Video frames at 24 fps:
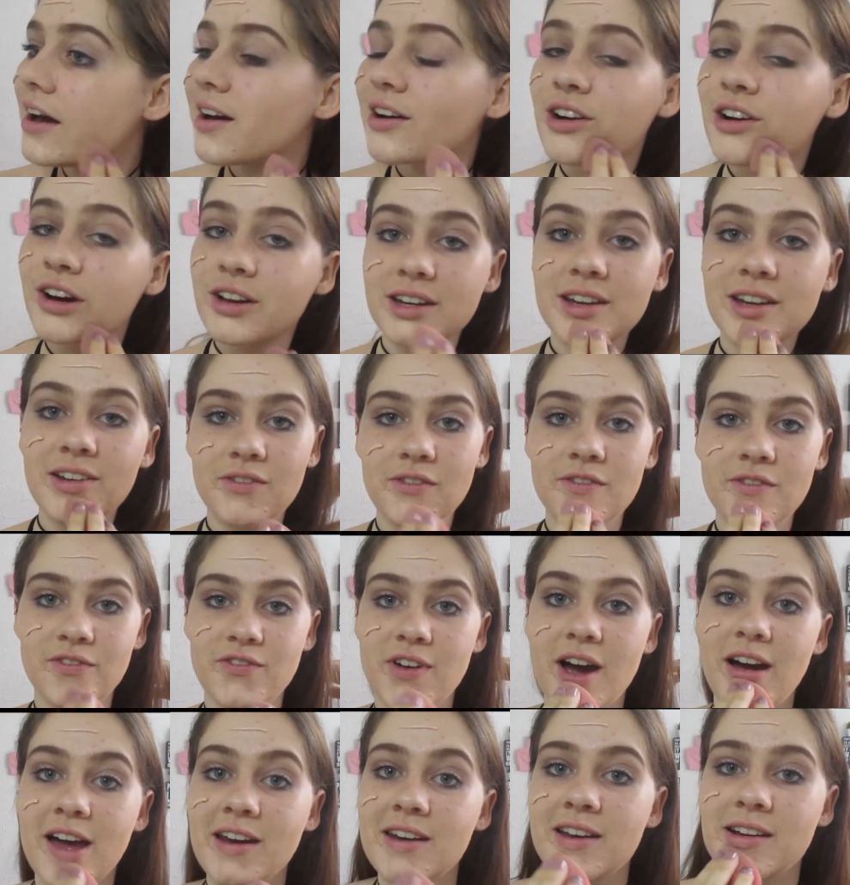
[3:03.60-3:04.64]
Couldn't even
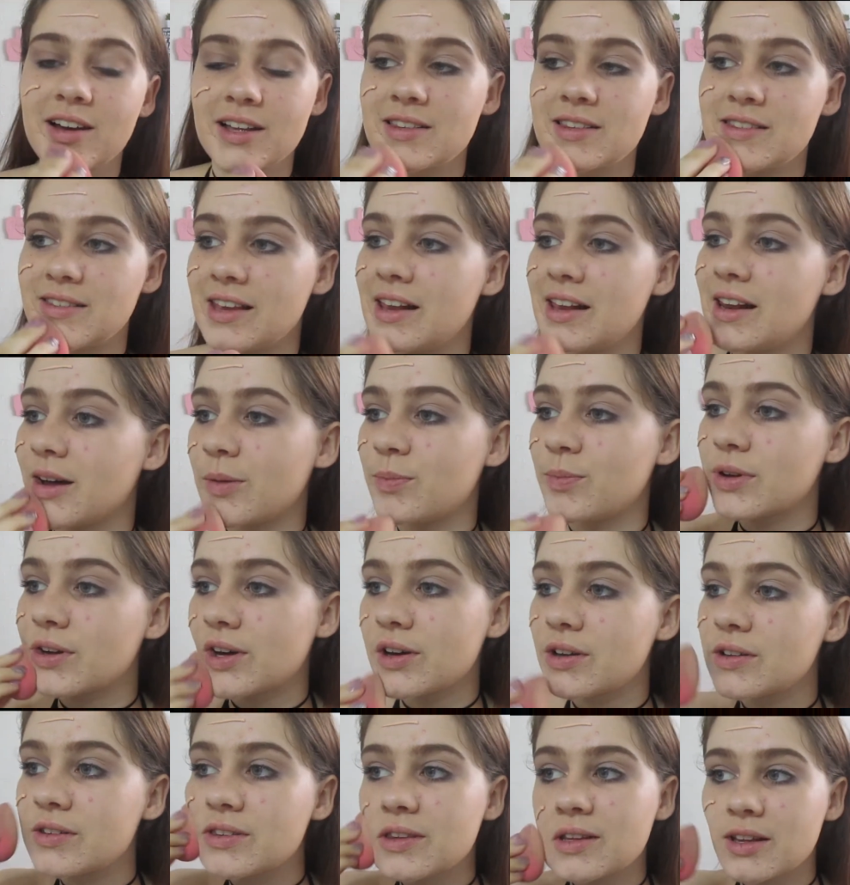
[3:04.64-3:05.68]
find a concealer
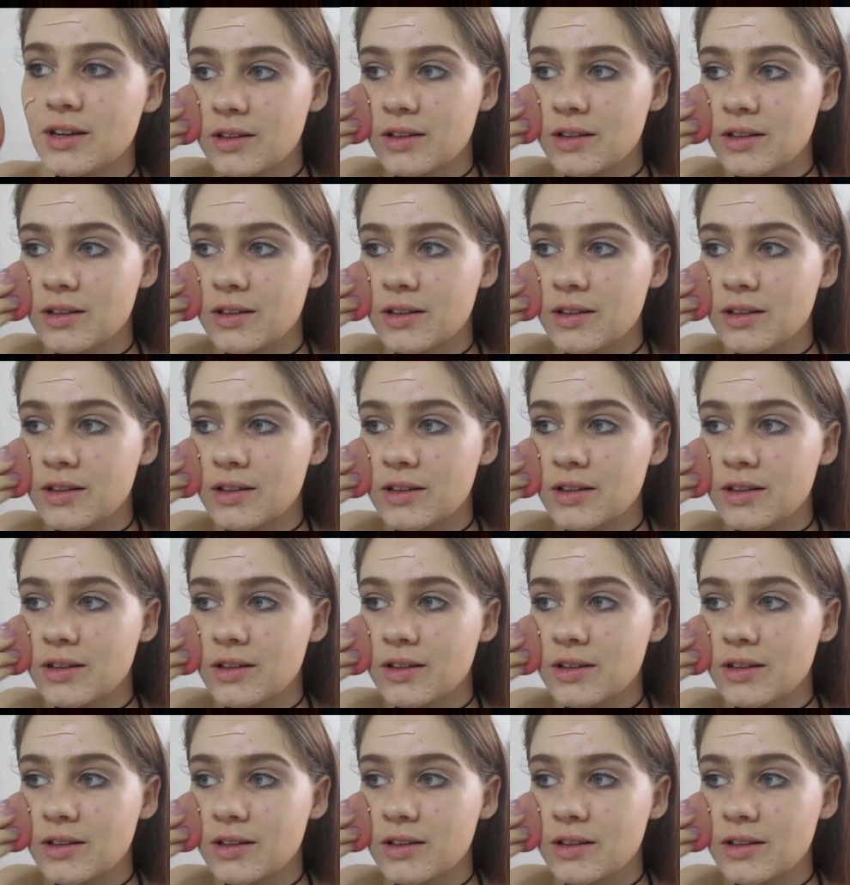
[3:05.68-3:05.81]
because the